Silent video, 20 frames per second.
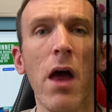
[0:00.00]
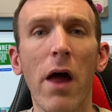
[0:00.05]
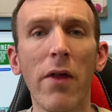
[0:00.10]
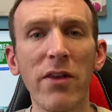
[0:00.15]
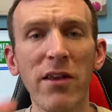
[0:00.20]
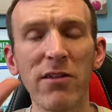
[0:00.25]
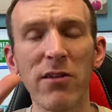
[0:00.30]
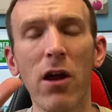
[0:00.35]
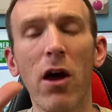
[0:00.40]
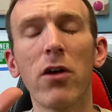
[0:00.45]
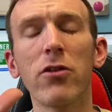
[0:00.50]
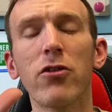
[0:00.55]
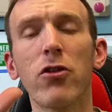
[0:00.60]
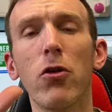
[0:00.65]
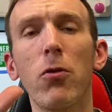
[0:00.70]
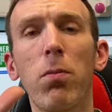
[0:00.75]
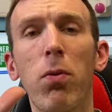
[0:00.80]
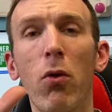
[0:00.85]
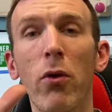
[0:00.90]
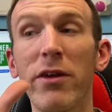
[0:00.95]
And these last
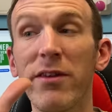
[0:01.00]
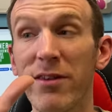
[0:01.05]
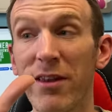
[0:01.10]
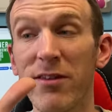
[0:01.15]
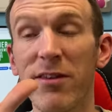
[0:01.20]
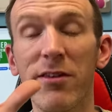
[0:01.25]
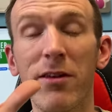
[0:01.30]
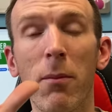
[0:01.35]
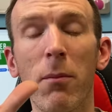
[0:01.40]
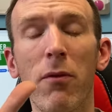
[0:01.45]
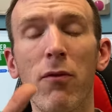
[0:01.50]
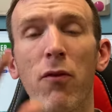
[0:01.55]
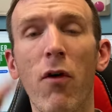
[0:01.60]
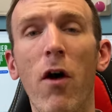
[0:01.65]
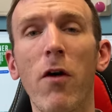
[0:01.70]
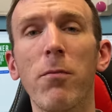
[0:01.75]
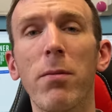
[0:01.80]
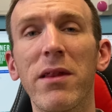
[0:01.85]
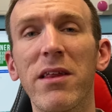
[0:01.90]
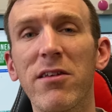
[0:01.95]
two points, this is number
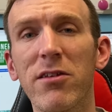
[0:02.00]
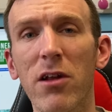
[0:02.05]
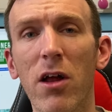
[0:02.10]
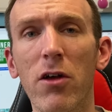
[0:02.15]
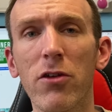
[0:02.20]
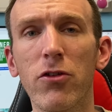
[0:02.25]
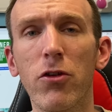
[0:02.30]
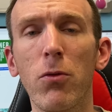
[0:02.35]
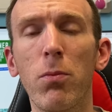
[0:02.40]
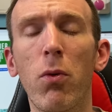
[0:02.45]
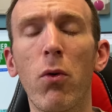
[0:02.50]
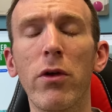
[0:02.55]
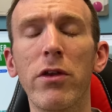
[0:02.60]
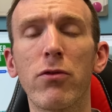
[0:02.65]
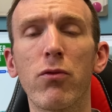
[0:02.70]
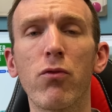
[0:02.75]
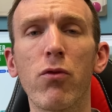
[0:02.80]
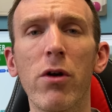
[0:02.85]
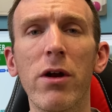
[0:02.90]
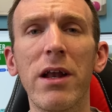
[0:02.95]
five, but these last two points
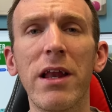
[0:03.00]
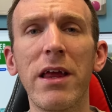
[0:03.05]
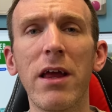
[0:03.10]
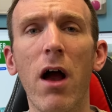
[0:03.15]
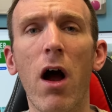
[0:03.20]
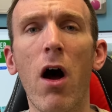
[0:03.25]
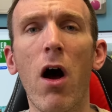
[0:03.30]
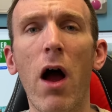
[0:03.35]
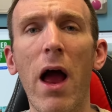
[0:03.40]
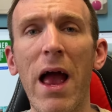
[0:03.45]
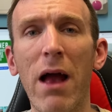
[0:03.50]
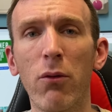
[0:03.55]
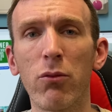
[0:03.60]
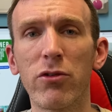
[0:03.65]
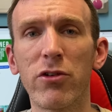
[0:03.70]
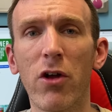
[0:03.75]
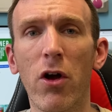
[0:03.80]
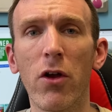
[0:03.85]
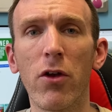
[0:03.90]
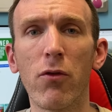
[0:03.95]
really are
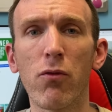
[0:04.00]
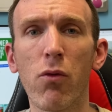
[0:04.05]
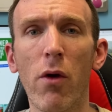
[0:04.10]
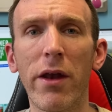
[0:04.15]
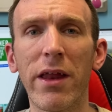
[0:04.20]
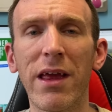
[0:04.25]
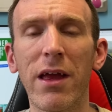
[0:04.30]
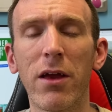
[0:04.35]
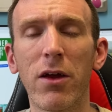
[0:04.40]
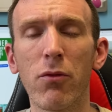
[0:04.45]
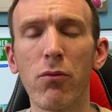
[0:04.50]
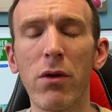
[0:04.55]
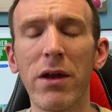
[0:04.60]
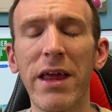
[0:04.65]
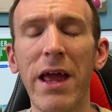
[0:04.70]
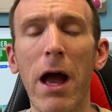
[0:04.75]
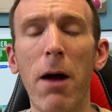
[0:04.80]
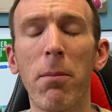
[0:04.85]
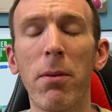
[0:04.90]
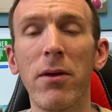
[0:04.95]
outside of running and can really
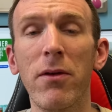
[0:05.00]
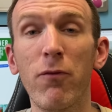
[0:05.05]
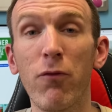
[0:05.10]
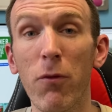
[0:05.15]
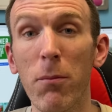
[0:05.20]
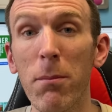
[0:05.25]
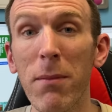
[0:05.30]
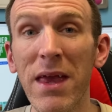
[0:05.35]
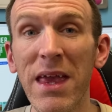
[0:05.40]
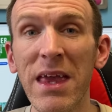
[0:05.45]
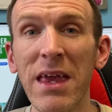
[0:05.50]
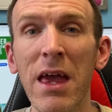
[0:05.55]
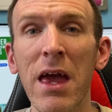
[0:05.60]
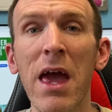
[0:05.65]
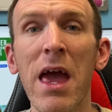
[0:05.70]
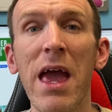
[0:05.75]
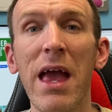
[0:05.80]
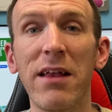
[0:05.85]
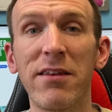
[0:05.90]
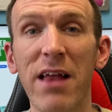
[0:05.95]
help. And for me,
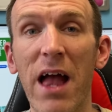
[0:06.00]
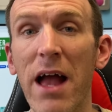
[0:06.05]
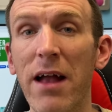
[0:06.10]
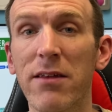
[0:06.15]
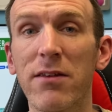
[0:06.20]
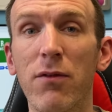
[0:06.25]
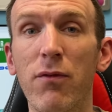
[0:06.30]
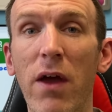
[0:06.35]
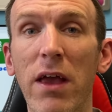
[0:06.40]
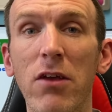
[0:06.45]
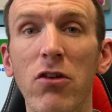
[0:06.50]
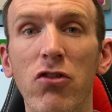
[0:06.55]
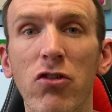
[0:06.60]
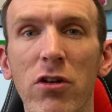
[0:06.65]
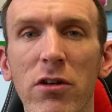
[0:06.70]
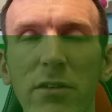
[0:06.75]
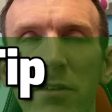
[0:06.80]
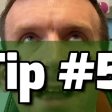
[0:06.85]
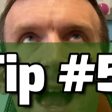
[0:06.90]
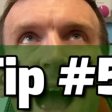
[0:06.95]
it's
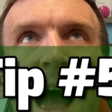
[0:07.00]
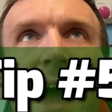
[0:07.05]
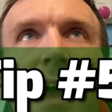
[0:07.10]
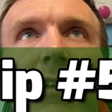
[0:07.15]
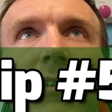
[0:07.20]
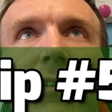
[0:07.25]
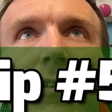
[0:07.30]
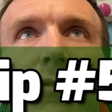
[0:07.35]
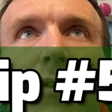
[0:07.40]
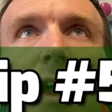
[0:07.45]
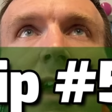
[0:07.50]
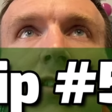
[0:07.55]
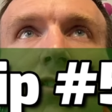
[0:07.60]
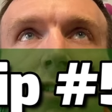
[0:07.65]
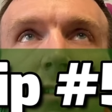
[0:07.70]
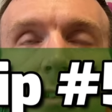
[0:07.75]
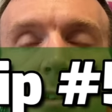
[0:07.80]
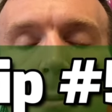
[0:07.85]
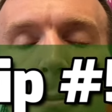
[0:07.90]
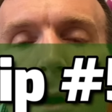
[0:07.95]

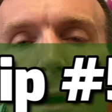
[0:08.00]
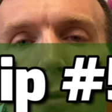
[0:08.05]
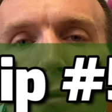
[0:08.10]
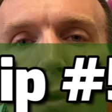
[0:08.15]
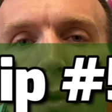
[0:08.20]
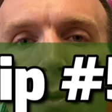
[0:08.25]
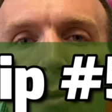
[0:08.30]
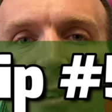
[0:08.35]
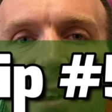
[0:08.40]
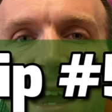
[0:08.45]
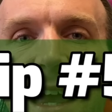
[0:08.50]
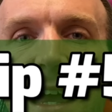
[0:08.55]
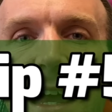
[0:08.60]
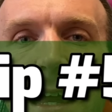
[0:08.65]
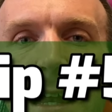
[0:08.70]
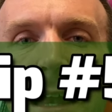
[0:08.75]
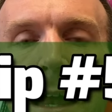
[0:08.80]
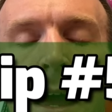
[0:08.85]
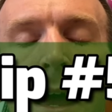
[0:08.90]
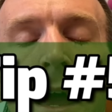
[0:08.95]
activations. So my
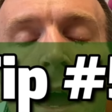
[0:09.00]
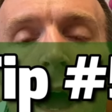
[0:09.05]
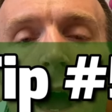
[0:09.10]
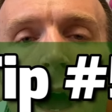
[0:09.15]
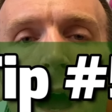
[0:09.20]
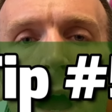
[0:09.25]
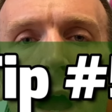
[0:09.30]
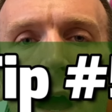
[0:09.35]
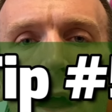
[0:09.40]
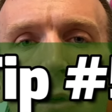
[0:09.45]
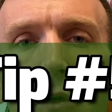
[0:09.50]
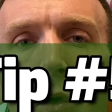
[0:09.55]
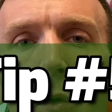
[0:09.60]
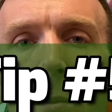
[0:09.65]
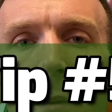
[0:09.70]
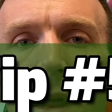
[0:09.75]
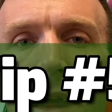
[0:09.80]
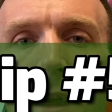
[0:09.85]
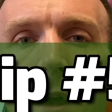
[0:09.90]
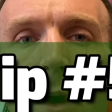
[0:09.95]
routine
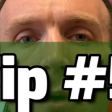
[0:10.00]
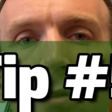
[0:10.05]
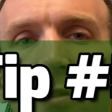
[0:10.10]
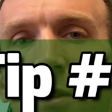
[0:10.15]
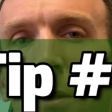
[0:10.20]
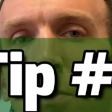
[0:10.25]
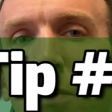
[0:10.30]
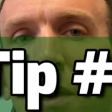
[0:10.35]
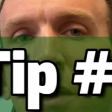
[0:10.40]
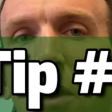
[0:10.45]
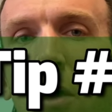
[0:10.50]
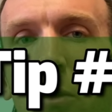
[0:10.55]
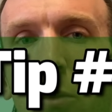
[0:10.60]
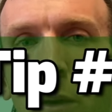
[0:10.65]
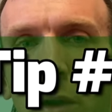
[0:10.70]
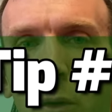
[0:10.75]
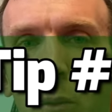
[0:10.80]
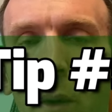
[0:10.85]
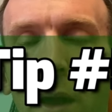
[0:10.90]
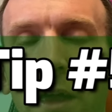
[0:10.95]
normally goes something like
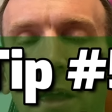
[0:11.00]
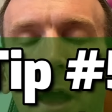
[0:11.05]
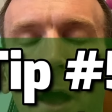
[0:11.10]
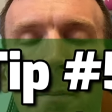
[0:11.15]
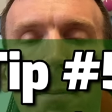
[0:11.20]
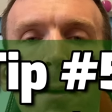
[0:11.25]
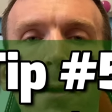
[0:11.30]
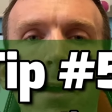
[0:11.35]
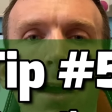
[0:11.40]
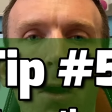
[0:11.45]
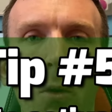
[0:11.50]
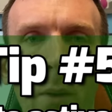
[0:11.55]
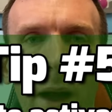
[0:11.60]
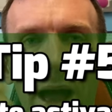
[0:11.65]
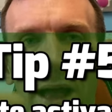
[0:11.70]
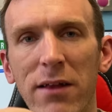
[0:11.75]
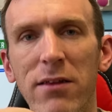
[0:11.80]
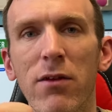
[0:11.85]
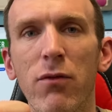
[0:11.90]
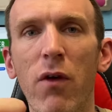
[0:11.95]
when I wake up, I go
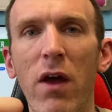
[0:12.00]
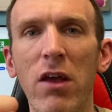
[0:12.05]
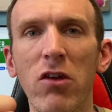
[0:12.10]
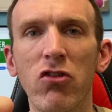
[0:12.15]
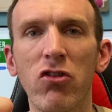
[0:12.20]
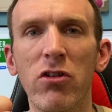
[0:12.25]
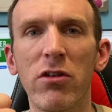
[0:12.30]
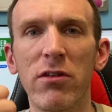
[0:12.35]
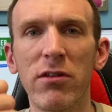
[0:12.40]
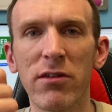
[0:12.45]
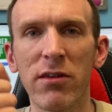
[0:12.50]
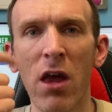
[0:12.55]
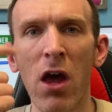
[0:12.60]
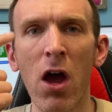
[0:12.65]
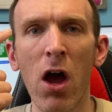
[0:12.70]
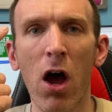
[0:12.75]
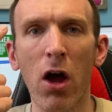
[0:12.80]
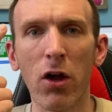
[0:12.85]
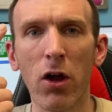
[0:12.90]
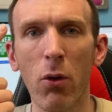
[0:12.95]
activations,
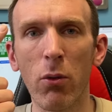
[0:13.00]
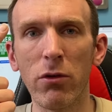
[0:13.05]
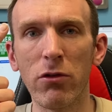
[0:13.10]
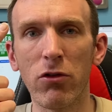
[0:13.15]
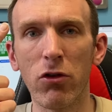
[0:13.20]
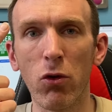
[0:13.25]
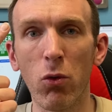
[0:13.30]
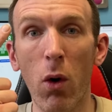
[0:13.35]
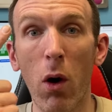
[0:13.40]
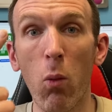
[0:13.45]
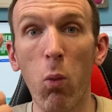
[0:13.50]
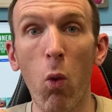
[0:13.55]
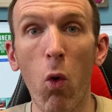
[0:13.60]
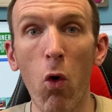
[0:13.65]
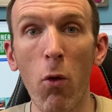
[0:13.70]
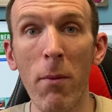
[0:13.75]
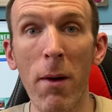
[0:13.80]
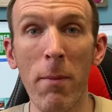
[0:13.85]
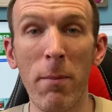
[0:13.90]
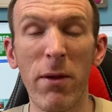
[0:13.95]
I go and do a
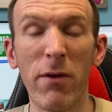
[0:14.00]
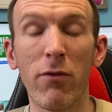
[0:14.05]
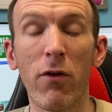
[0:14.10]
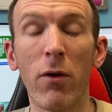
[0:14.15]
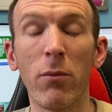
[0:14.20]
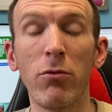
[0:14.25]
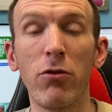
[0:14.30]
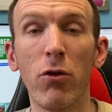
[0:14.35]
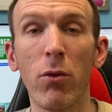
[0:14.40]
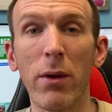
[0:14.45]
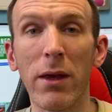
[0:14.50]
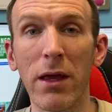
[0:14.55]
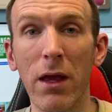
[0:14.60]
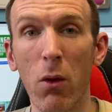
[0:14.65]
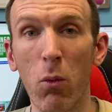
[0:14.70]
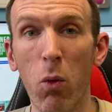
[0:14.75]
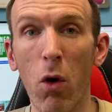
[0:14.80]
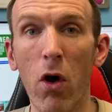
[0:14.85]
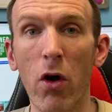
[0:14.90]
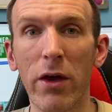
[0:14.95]
warm up if I'm doing a
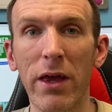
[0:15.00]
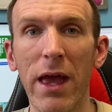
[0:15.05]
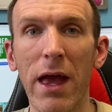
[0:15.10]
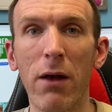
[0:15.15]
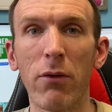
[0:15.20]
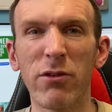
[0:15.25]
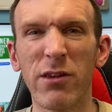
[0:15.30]
workout.